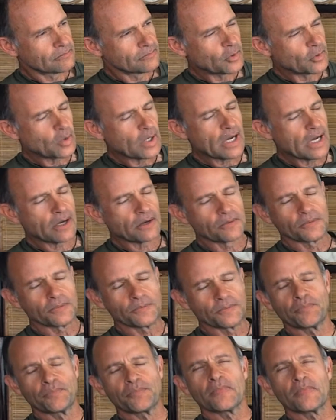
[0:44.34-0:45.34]
Oh, wow.
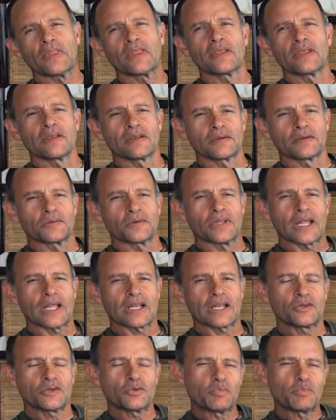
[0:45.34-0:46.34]
Well,
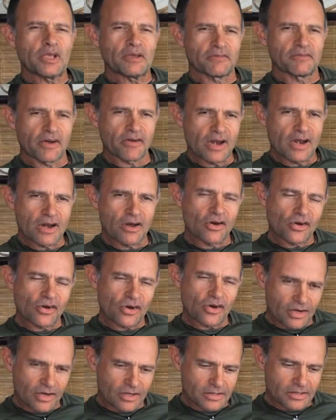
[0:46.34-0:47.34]
that could be a very long
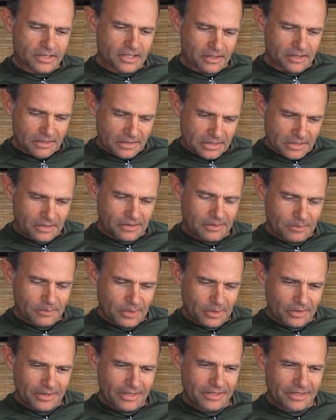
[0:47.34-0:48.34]
answer, so I'm
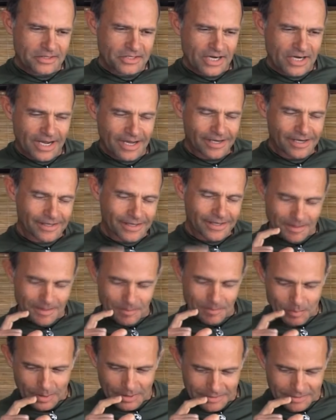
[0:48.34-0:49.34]
going to try and
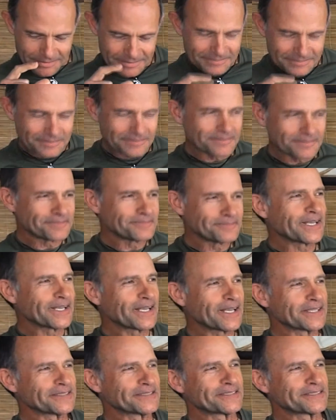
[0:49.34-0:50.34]
keep it
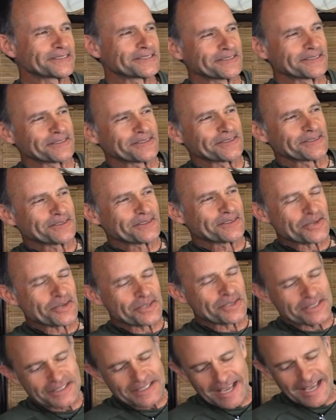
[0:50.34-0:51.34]
as
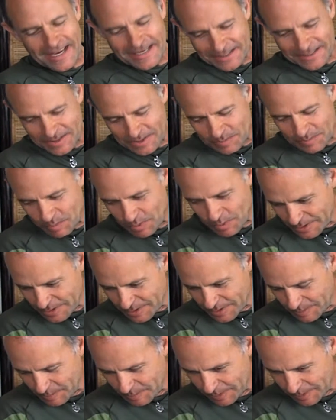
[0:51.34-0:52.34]
concise as
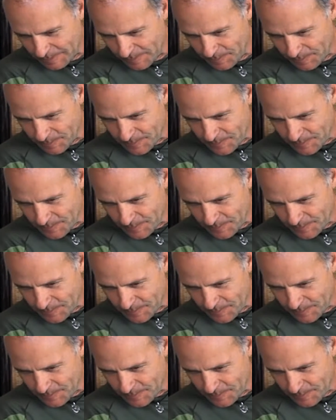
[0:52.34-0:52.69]
possible.